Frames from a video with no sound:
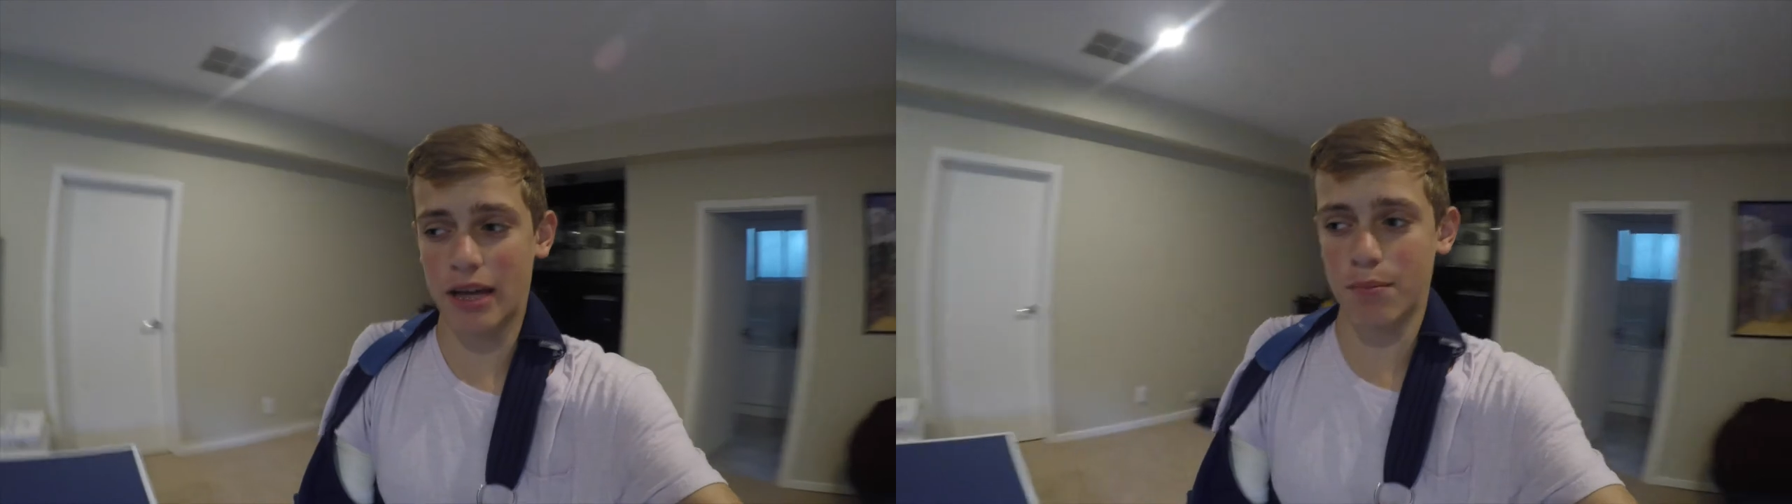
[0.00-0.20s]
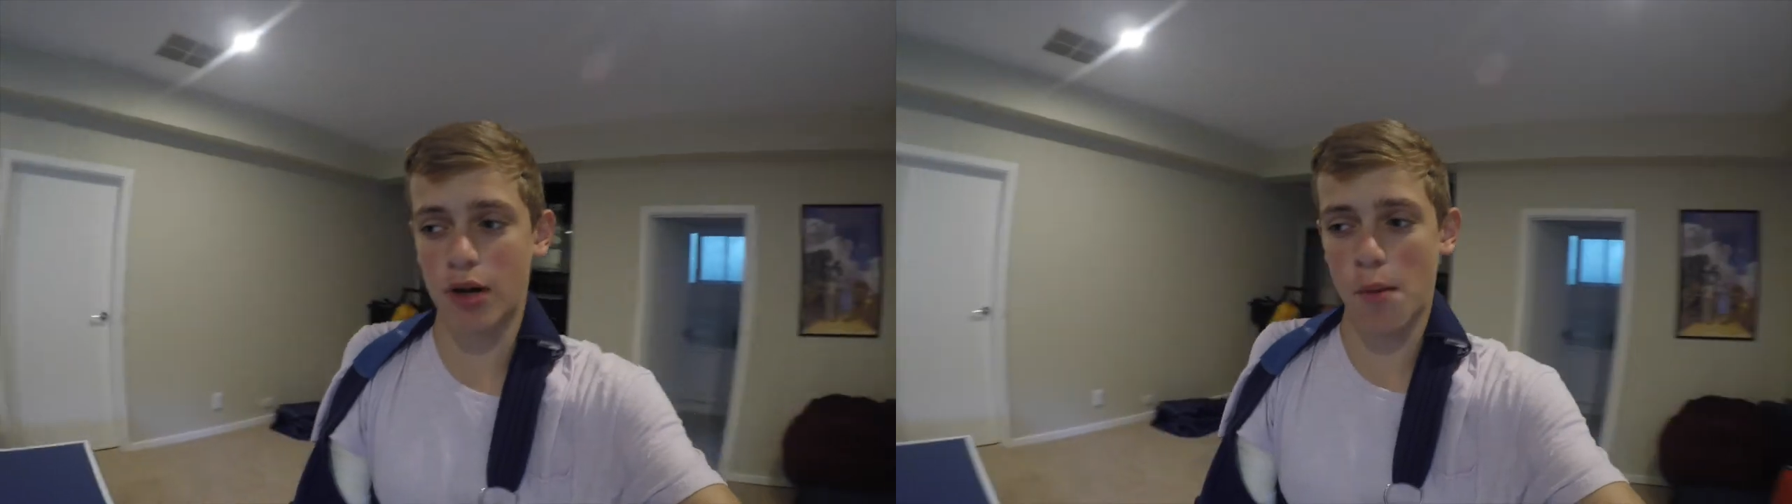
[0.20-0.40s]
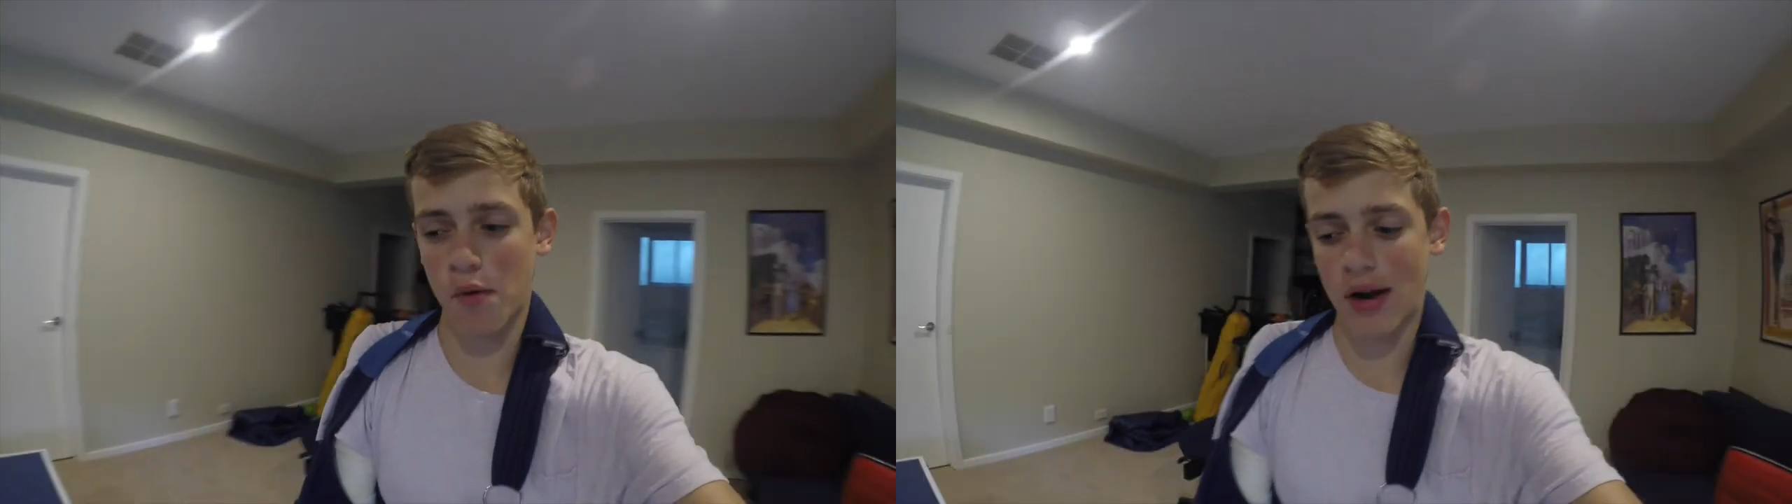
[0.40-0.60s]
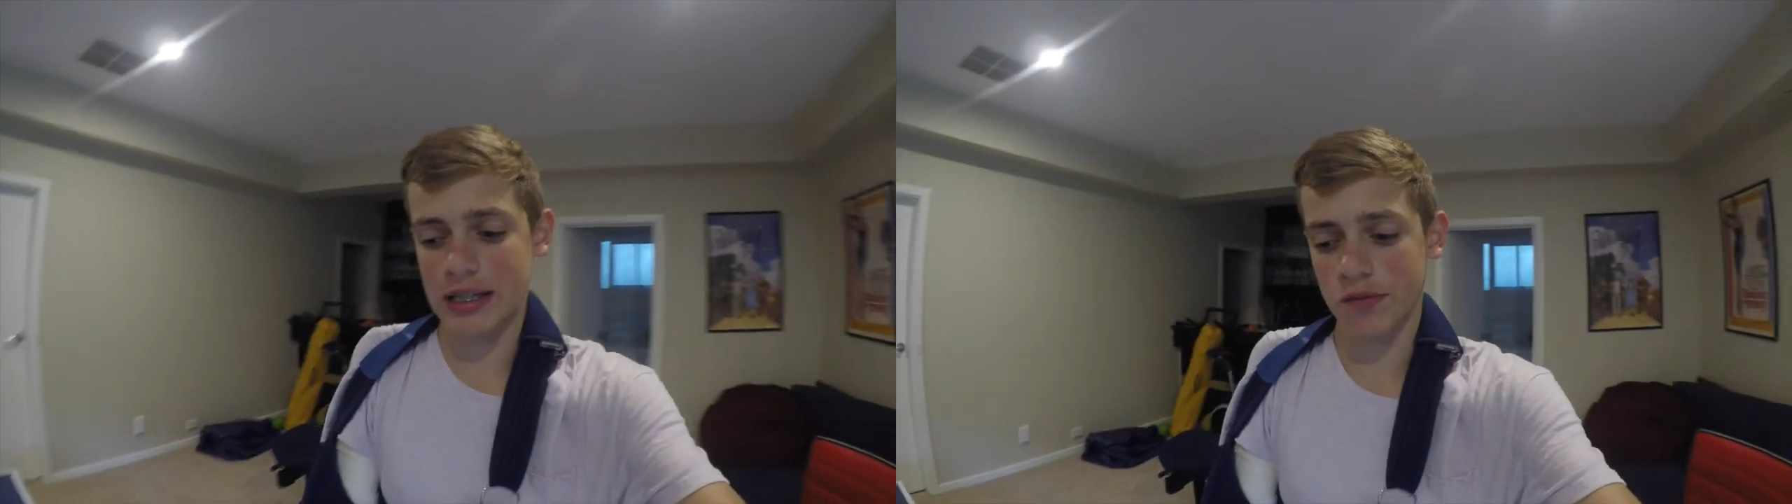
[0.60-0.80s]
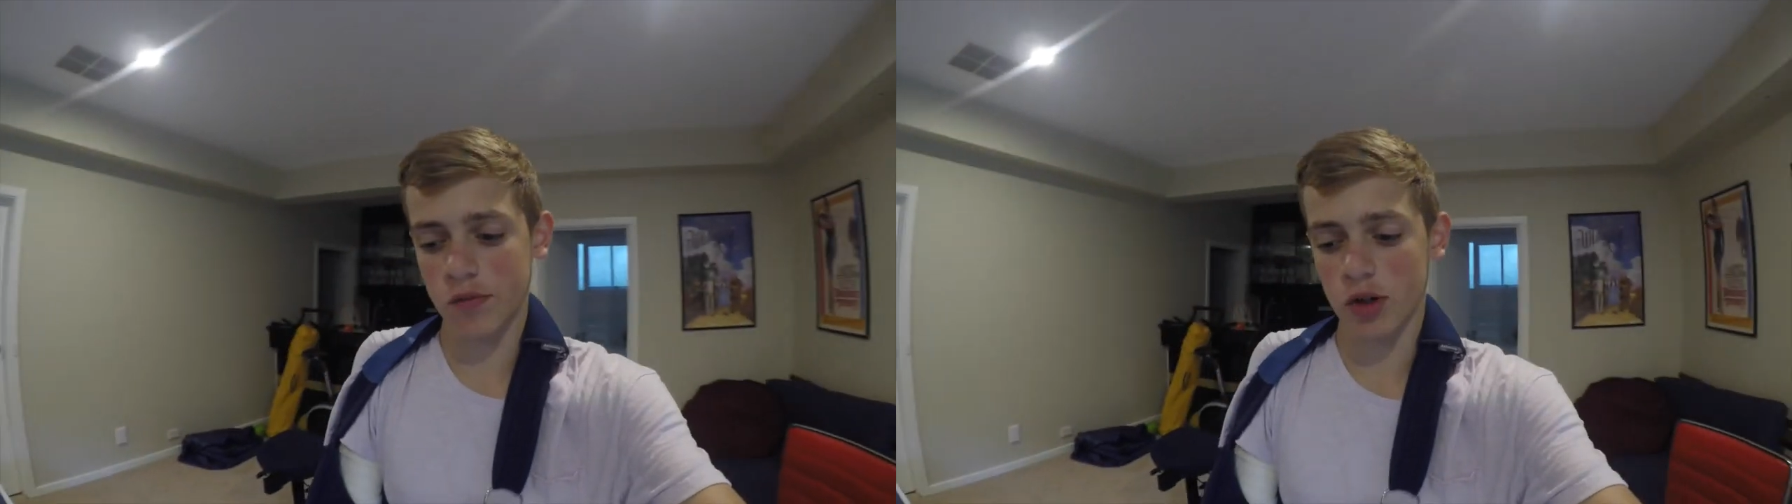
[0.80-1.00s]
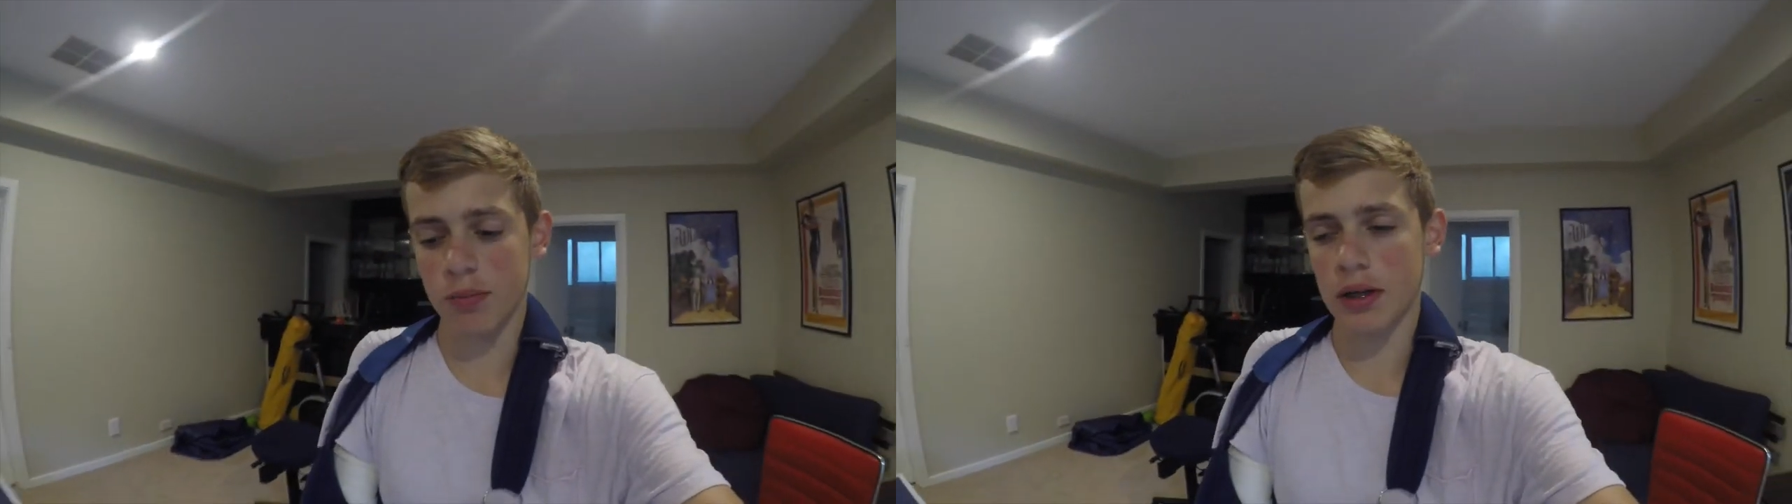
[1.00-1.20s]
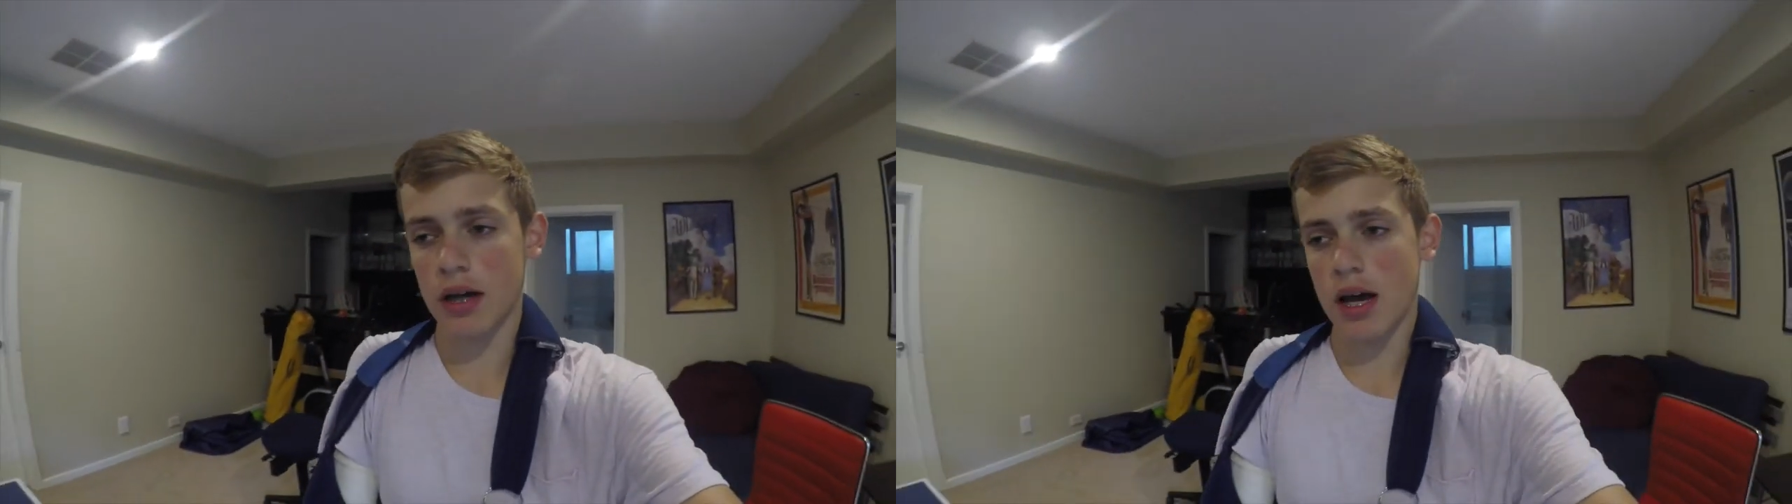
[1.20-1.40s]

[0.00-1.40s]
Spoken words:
operation room.